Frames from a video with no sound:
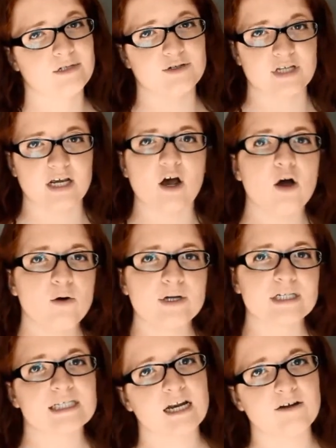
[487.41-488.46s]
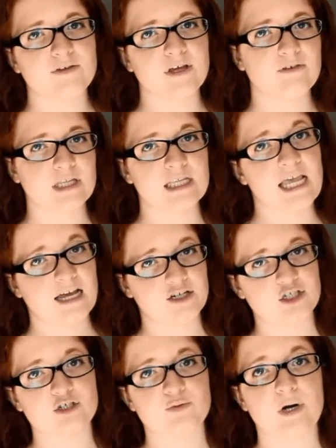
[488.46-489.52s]
say, oh, instead of giving the
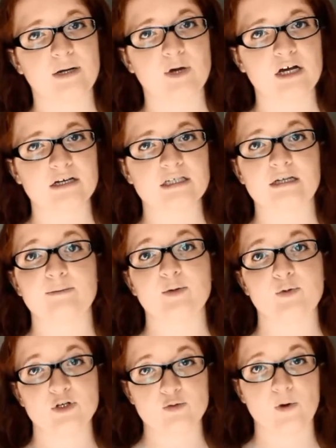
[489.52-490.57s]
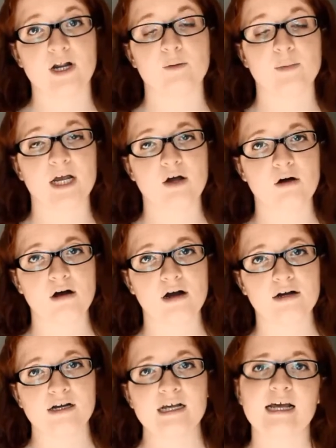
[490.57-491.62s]
cashier 20 bucks, let me put 20 on my
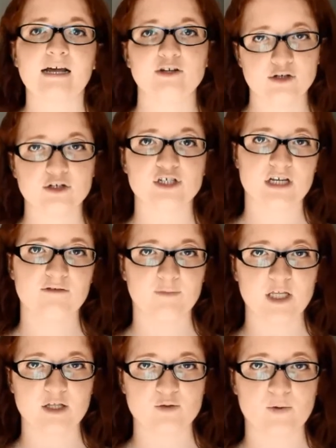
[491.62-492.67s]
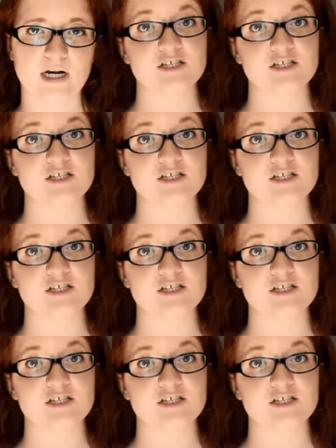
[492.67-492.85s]
card and you can just give me the 20.